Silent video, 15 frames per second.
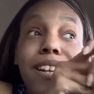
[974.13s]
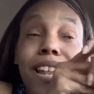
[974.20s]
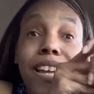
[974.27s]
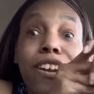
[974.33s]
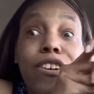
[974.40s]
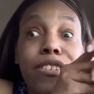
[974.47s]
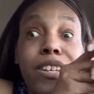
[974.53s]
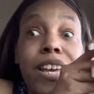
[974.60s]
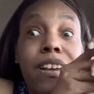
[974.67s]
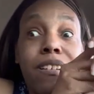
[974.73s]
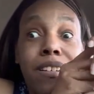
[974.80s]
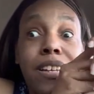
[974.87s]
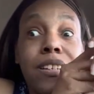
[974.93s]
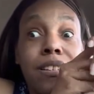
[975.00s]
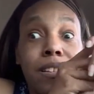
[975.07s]
like, her
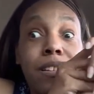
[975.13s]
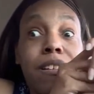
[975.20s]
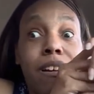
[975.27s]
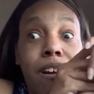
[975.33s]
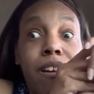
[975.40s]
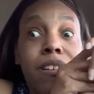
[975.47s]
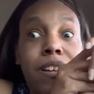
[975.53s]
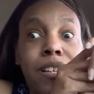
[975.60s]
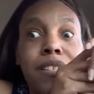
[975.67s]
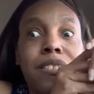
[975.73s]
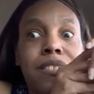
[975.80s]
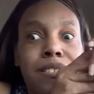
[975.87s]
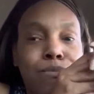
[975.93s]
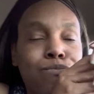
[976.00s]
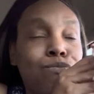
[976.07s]
tail end of the car is
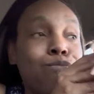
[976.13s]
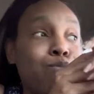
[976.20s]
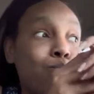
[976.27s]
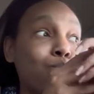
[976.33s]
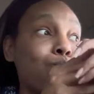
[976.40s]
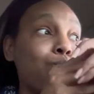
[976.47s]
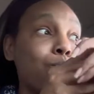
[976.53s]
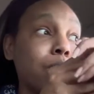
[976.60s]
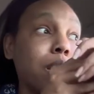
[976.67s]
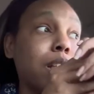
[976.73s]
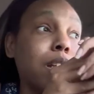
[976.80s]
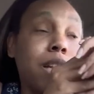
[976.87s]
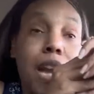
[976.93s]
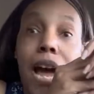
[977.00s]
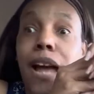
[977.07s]

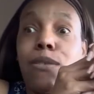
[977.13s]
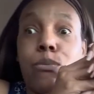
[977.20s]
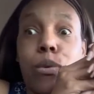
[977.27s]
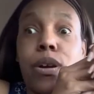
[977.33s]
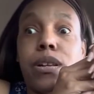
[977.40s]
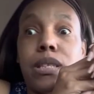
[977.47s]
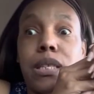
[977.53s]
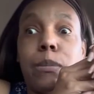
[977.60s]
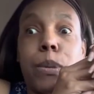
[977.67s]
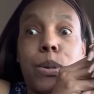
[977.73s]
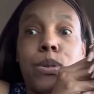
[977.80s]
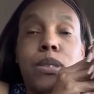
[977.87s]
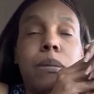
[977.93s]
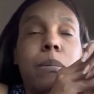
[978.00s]
really not where it's supposed to